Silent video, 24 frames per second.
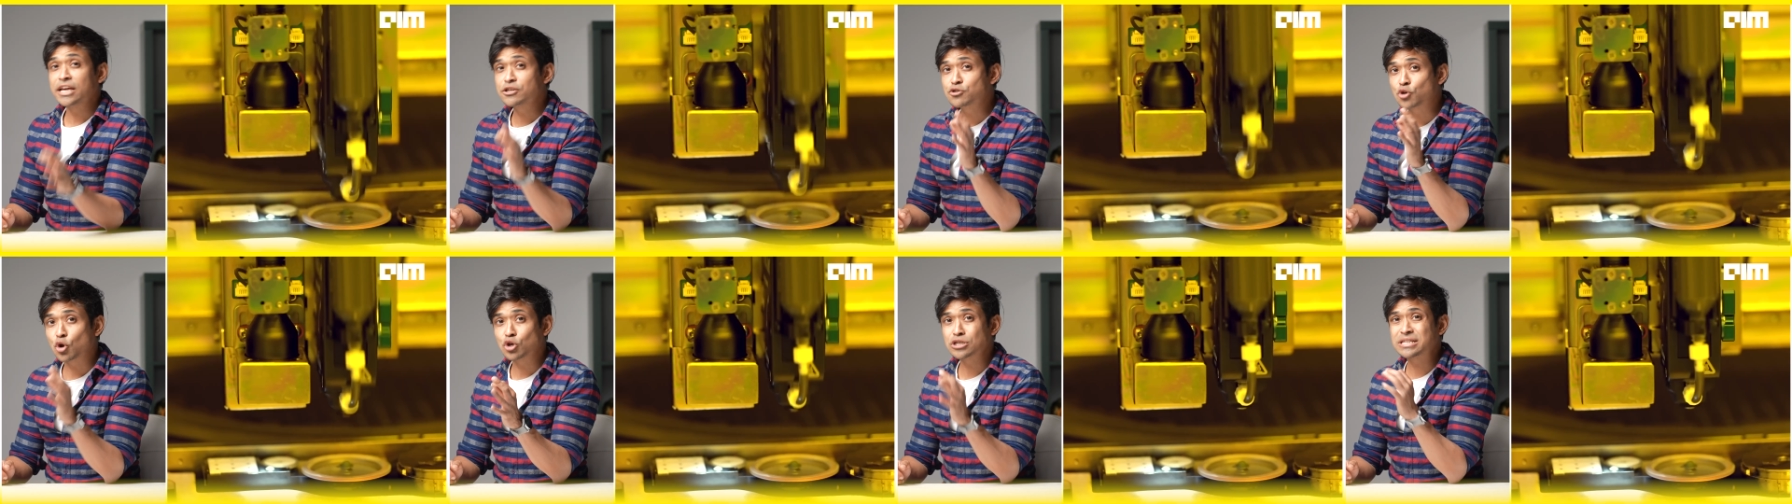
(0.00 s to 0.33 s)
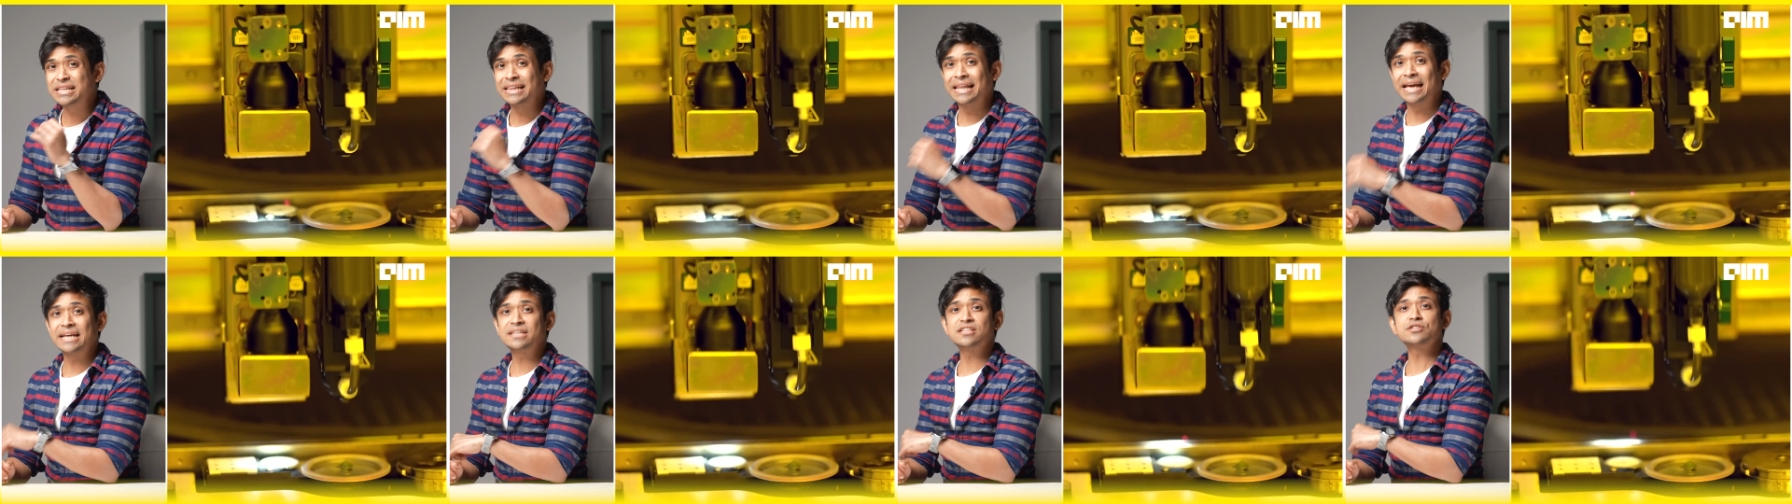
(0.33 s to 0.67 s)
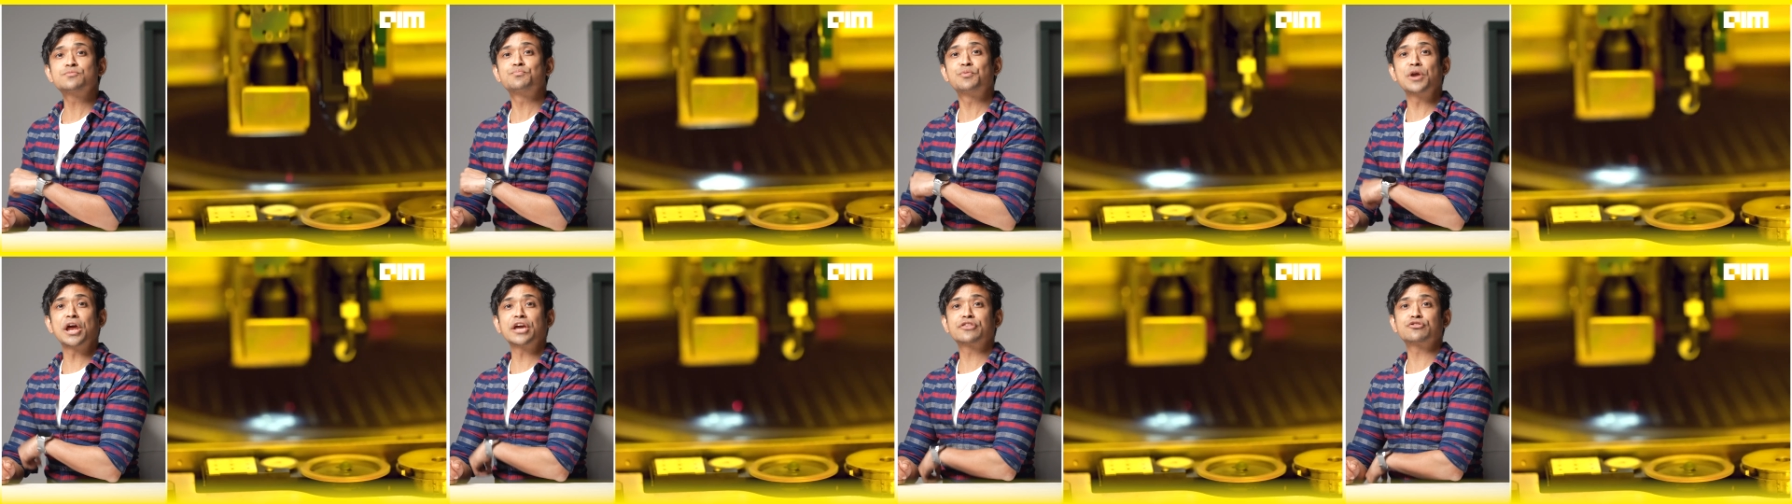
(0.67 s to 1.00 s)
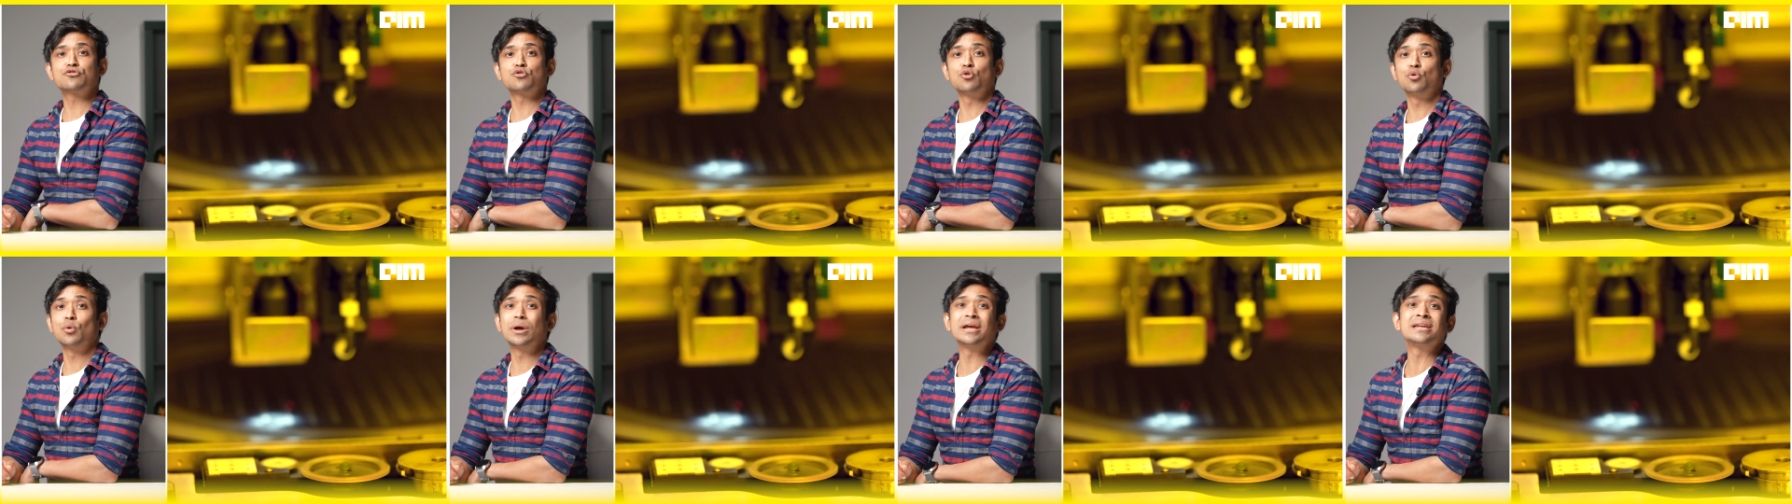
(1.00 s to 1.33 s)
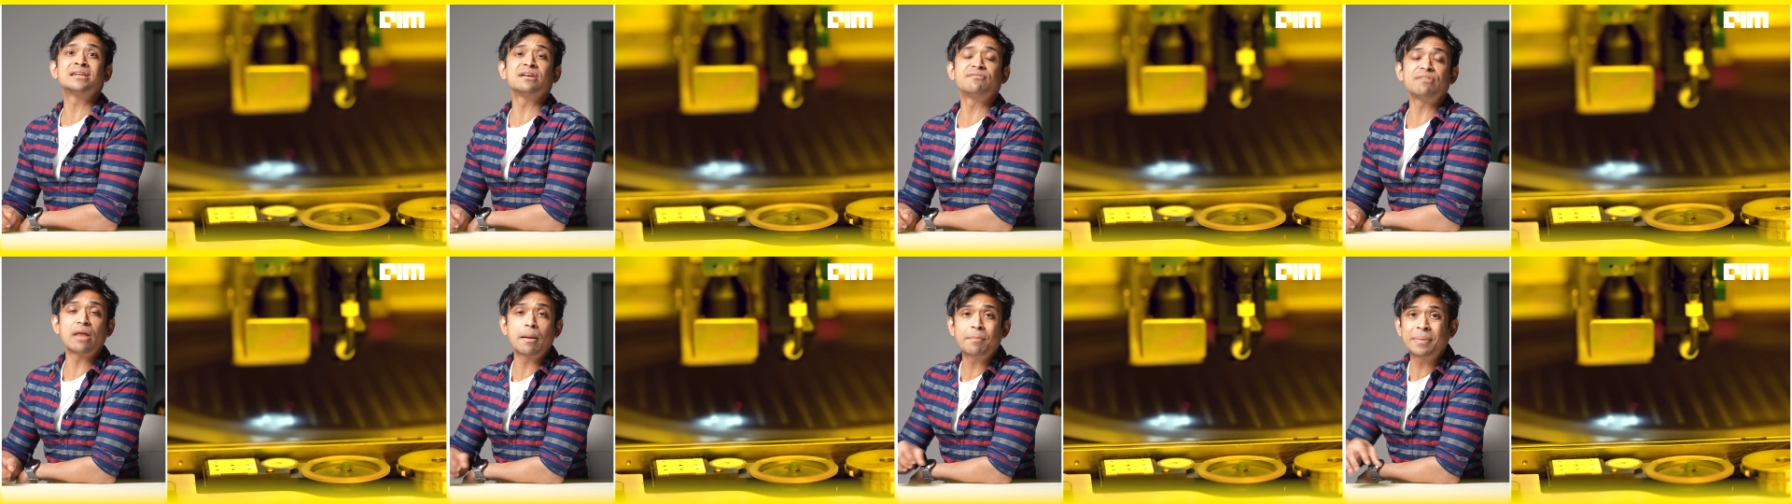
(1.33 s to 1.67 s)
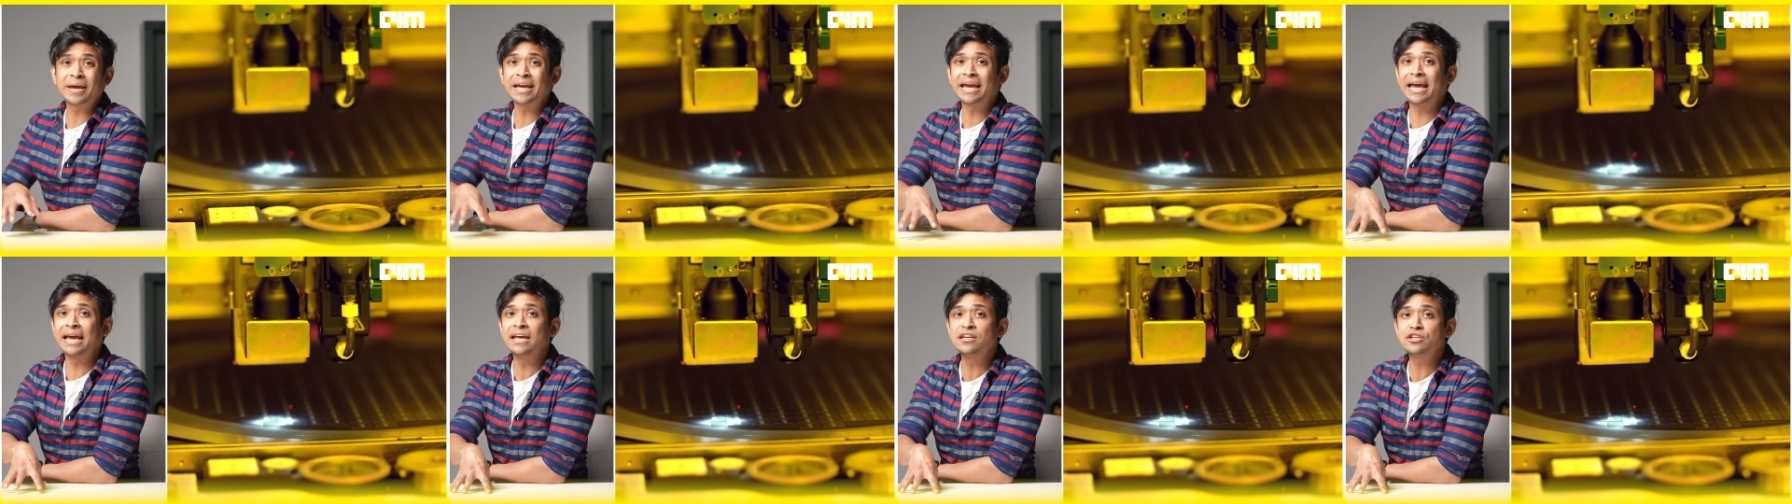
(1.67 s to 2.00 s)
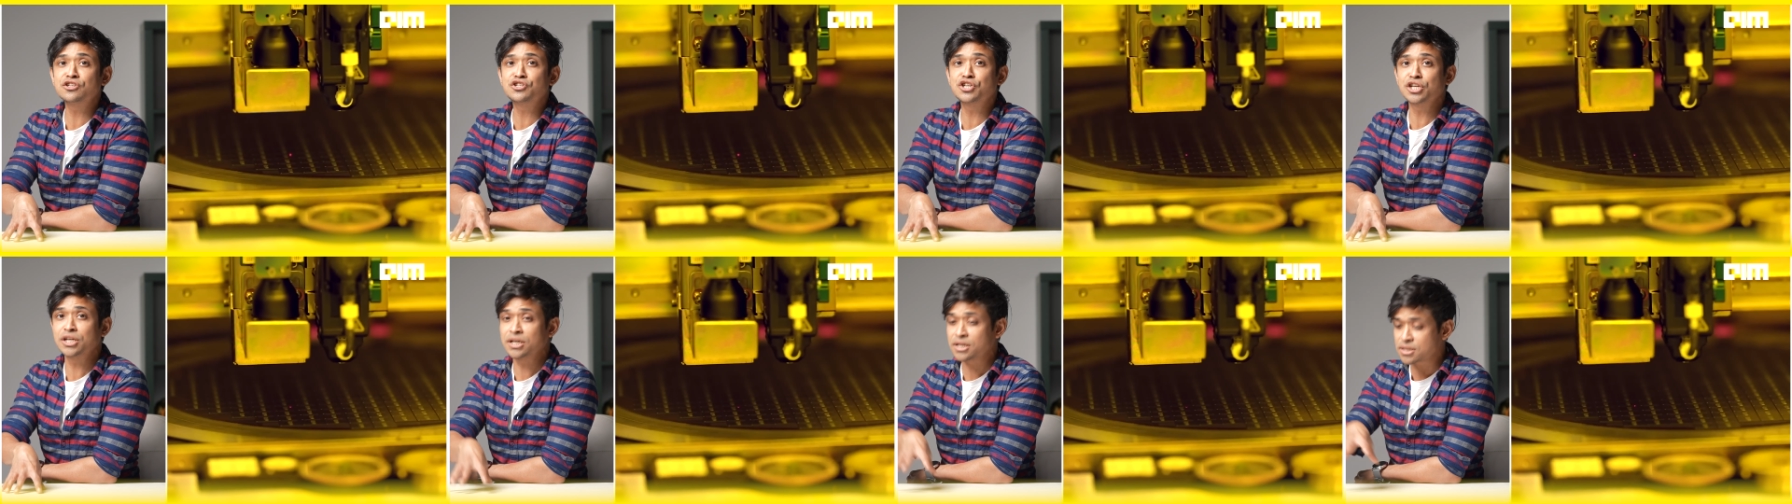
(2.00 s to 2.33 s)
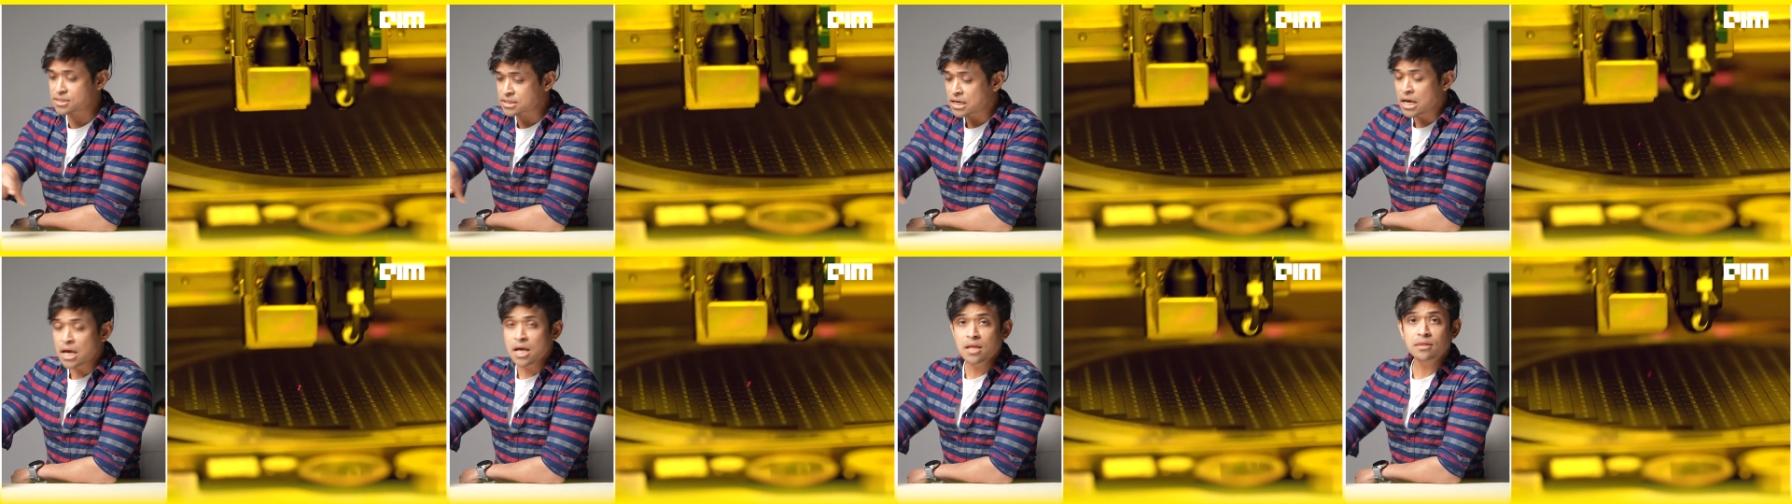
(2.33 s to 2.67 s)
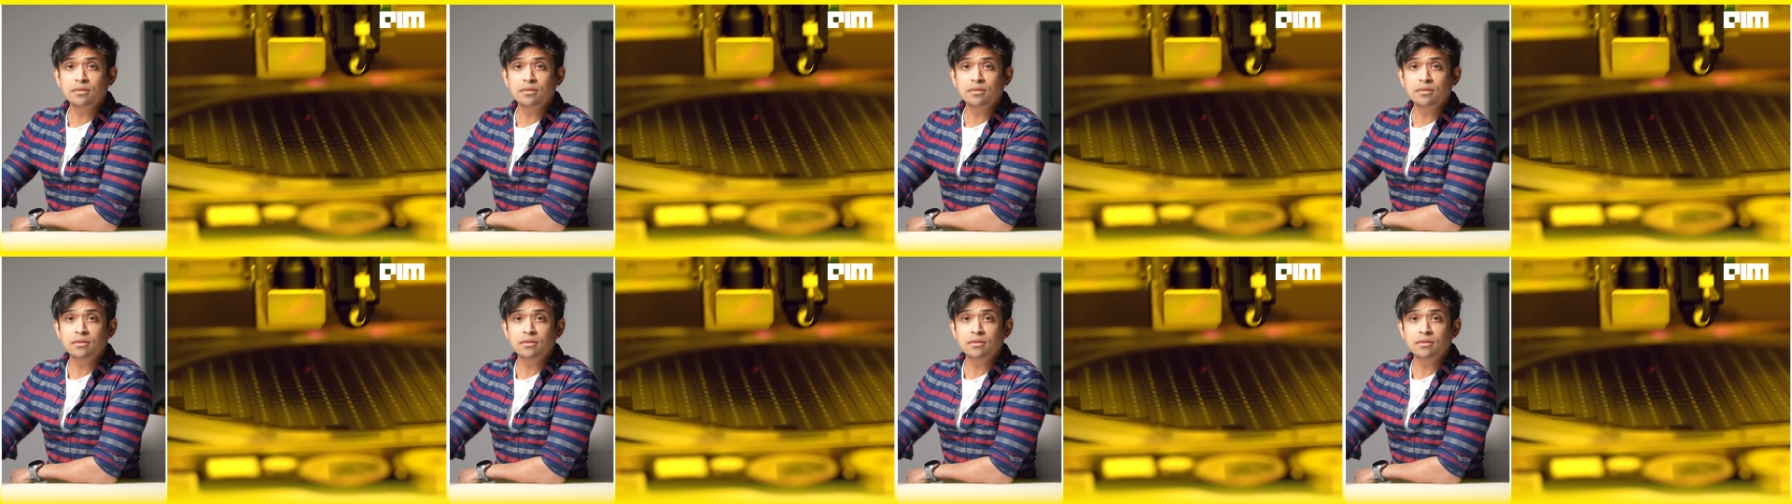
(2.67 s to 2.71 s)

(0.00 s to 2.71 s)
ISRO's latest breakthrough in developing indigenous